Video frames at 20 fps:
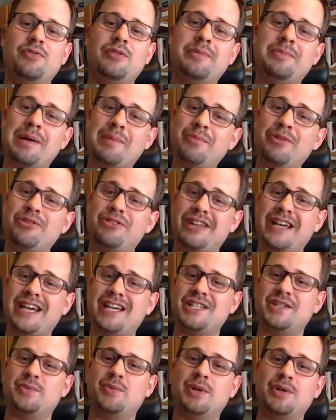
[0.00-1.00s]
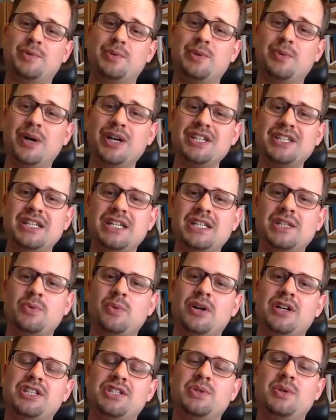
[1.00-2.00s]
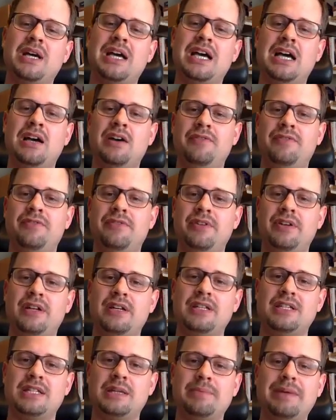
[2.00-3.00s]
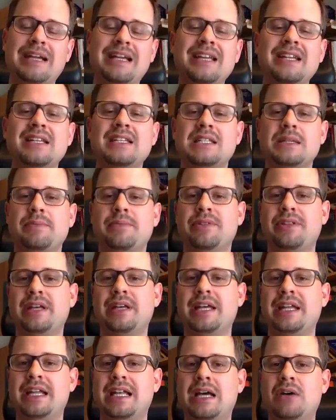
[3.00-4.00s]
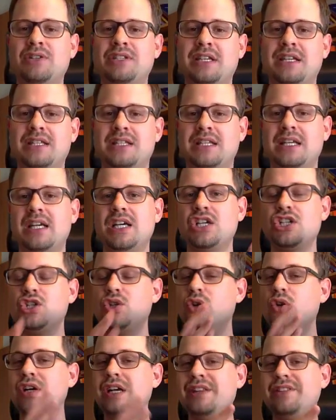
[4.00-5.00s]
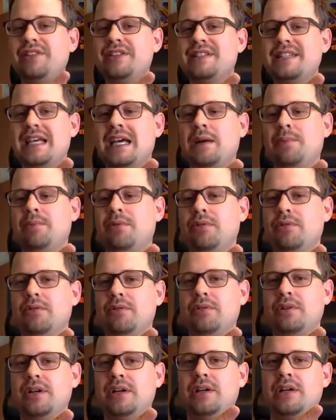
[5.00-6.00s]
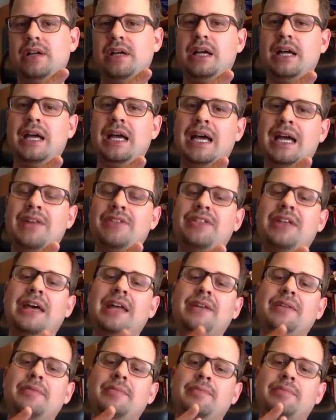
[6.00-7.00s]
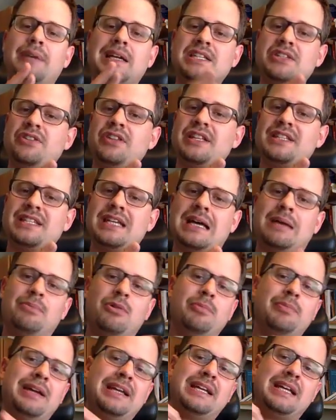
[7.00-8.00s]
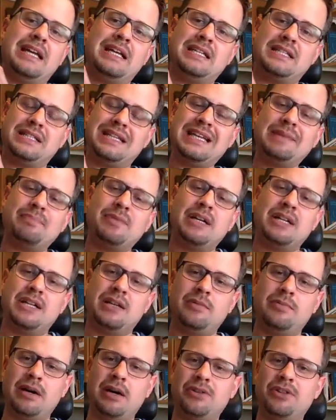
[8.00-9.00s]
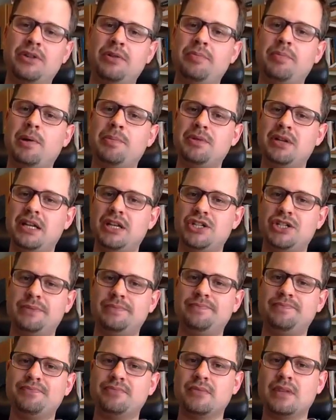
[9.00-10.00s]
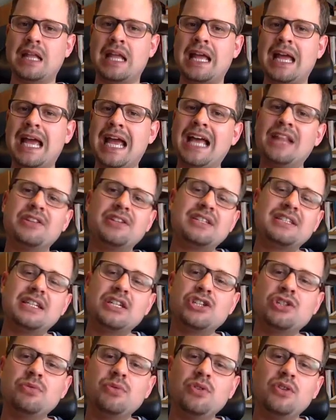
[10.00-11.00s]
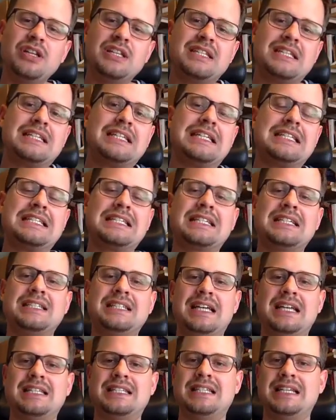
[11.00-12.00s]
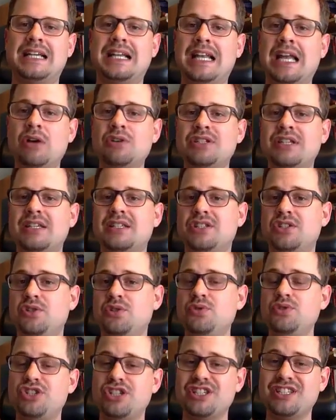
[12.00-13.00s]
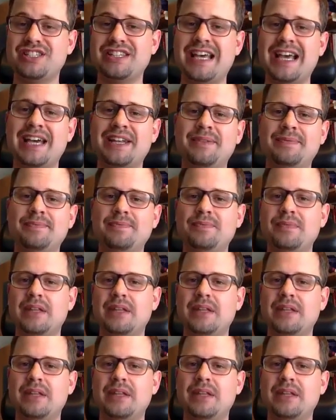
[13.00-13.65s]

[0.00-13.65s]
Remember that what we wanted was to have some mechanism that allows us to look at the sample and then, based on that sample, make a statement about the population. And the decision rule in statistical testing allows us to do just that.